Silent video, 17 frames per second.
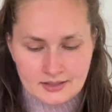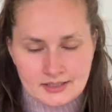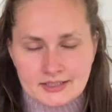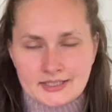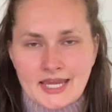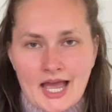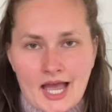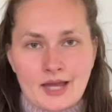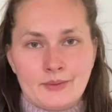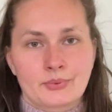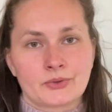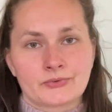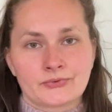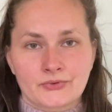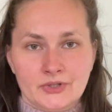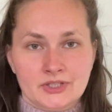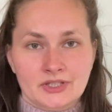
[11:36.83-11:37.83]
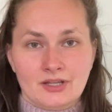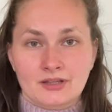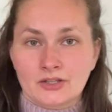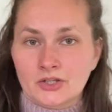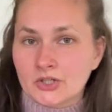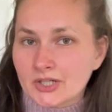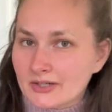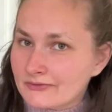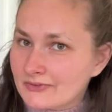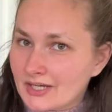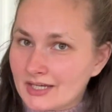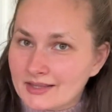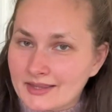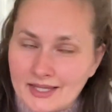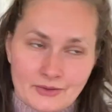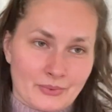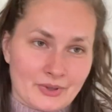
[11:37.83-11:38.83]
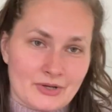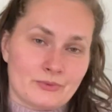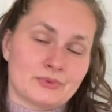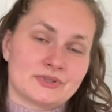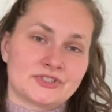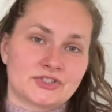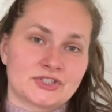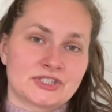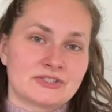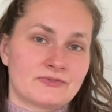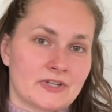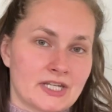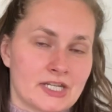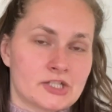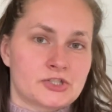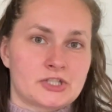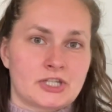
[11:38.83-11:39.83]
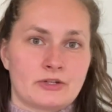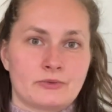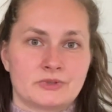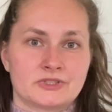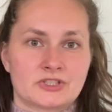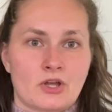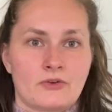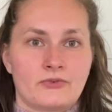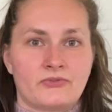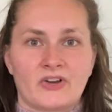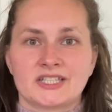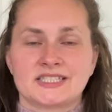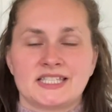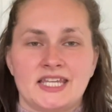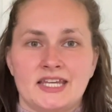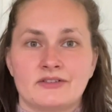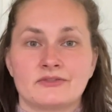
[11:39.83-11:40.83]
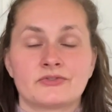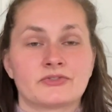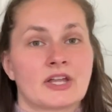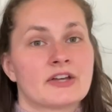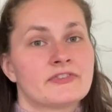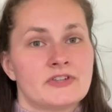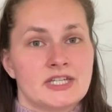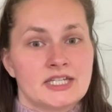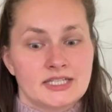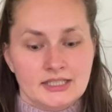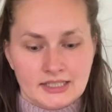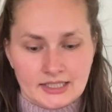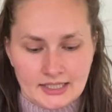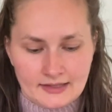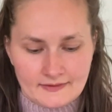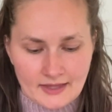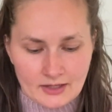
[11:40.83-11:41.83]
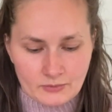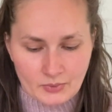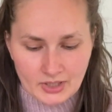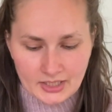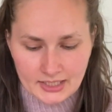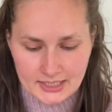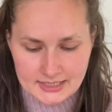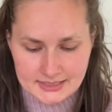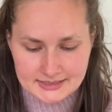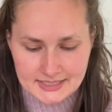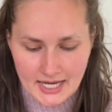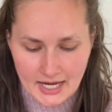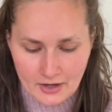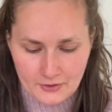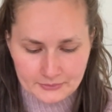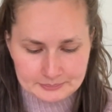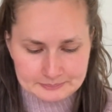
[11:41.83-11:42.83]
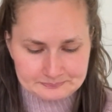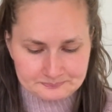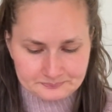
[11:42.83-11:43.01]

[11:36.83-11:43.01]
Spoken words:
Yeah, I preferred the look of it like when it was just finished and it was all fuzzy and fluffy than what it is now.